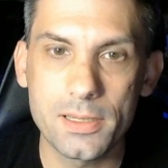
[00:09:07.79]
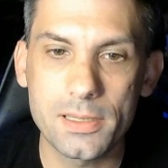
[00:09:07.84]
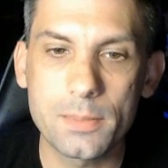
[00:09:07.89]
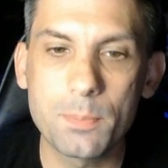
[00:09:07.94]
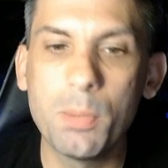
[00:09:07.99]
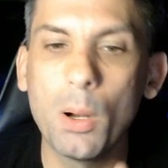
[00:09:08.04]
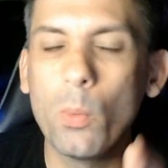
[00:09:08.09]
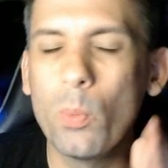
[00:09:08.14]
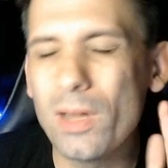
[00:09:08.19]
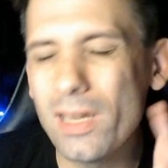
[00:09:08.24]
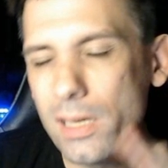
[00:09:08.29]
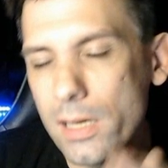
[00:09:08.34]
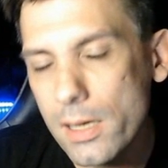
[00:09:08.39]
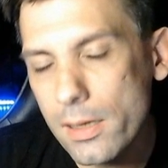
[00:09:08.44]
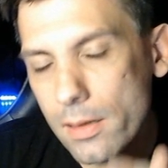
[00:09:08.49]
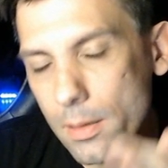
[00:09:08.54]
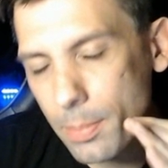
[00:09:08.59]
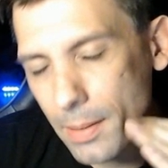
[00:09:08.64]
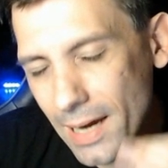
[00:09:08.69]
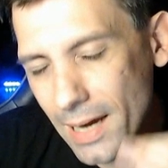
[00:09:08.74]
But we need the
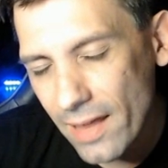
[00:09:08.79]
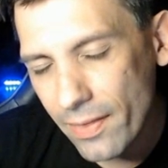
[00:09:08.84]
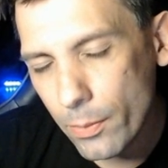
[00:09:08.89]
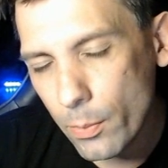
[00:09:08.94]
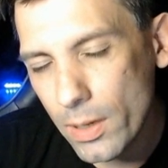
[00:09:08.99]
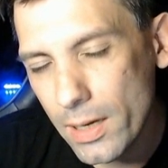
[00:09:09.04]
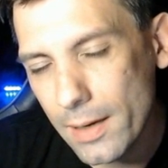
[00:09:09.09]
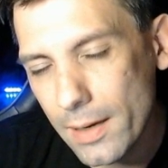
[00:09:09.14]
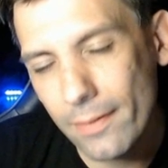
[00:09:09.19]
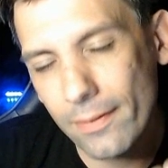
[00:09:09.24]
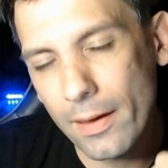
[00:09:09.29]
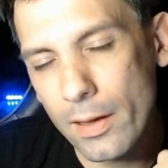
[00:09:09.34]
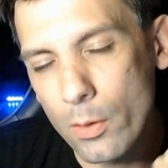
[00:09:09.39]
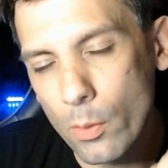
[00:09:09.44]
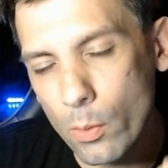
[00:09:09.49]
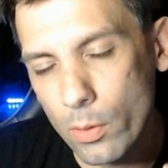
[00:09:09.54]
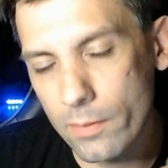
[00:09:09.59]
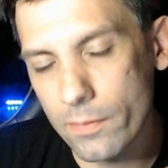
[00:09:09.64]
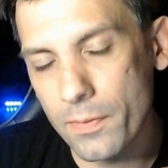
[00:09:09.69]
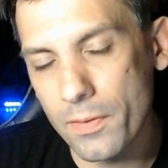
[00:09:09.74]
pathways in
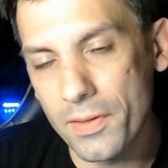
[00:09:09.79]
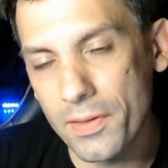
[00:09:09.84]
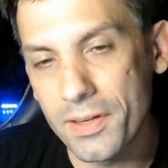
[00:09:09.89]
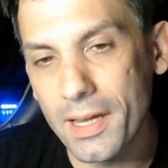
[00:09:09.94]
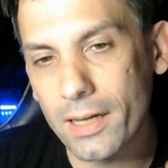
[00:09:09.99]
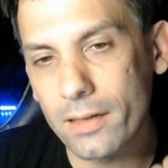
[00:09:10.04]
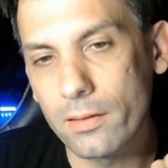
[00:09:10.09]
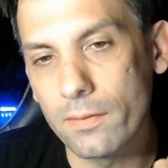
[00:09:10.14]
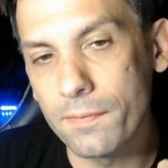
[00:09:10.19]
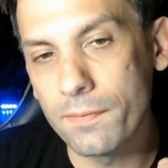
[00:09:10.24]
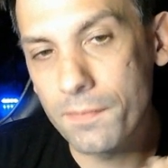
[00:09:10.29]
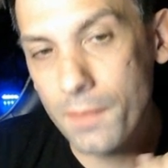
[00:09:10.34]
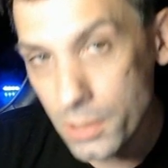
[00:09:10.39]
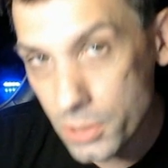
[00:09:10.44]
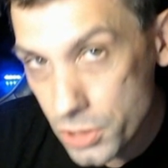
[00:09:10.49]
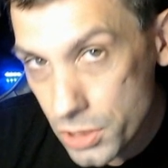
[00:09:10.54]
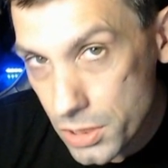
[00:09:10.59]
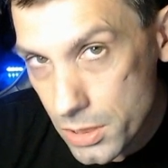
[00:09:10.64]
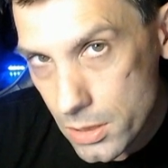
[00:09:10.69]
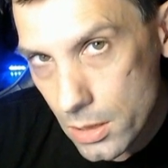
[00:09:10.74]
order for the deck to
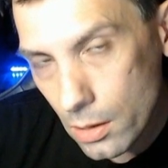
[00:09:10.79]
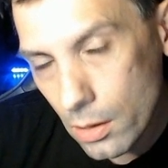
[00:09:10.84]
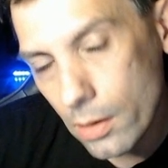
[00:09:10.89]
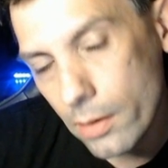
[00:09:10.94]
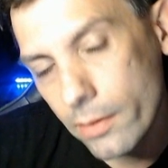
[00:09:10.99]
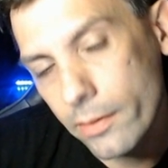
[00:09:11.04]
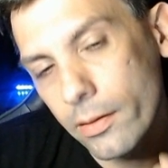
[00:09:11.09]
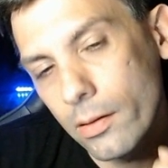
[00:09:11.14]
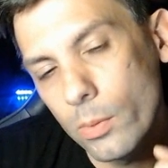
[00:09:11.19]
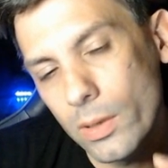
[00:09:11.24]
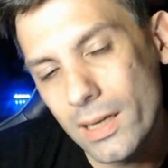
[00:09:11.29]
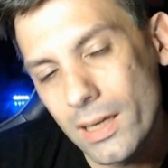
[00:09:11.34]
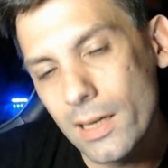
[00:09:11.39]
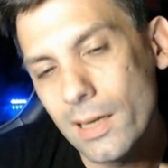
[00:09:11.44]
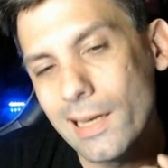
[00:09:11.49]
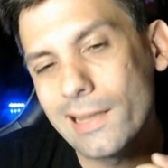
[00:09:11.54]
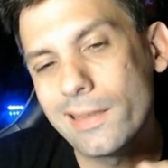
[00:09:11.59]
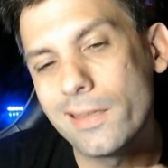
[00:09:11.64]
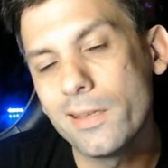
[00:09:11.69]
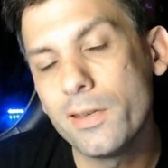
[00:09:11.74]
function until we can
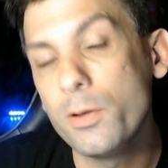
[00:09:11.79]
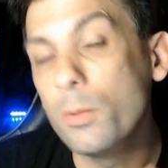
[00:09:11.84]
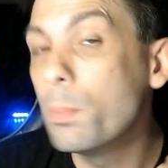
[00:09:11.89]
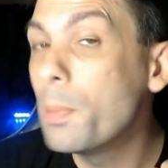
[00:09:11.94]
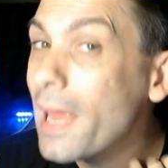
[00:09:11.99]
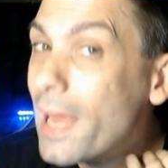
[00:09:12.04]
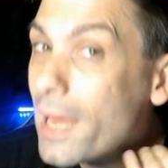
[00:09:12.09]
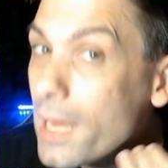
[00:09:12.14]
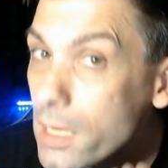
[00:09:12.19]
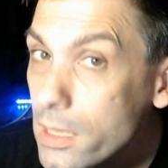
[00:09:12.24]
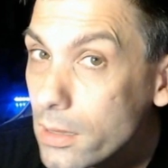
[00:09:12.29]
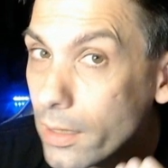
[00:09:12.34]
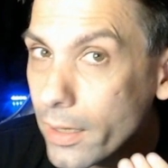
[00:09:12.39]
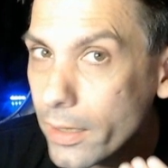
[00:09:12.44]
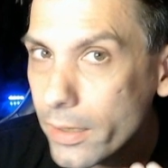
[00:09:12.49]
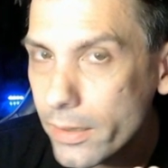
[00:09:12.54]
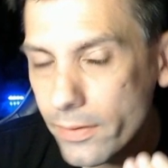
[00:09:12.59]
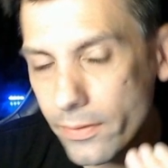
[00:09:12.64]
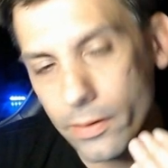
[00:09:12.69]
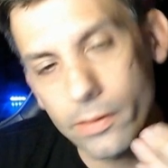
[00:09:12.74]
get the new pain
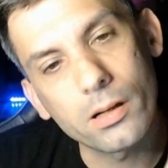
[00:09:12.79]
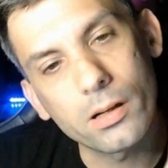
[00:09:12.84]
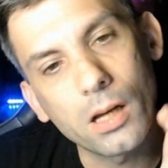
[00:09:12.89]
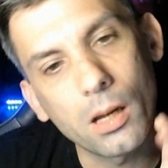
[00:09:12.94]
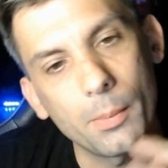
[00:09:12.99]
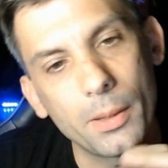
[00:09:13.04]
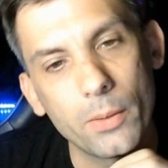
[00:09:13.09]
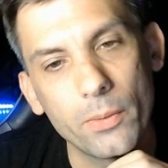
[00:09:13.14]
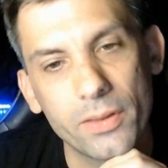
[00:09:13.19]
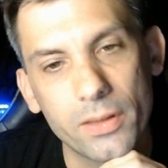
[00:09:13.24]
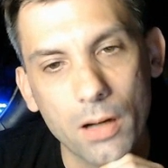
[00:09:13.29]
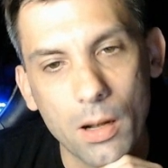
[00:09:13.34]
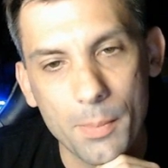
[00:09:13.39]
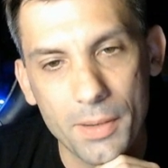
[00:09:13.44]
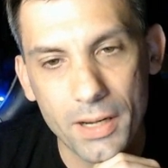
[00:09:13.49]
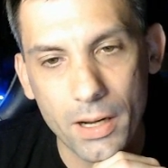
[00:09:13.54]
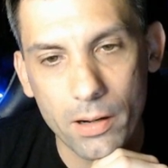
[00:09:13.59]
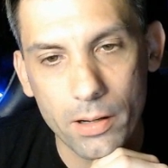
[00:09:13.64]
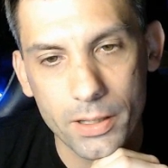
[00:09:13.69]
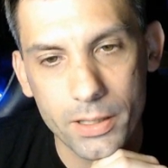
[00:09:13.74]
lands that are coming with
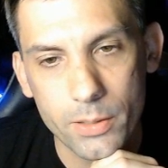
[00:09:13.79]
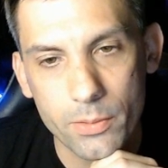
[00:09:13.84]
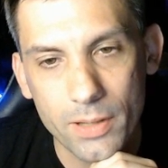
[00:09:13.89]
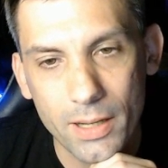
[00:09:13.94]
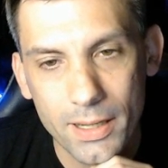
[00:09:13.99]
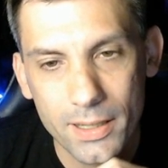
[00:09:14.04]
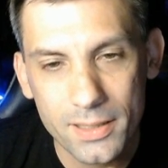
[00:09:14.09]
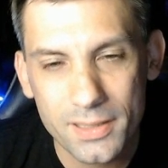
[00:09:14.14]
Dominaria United.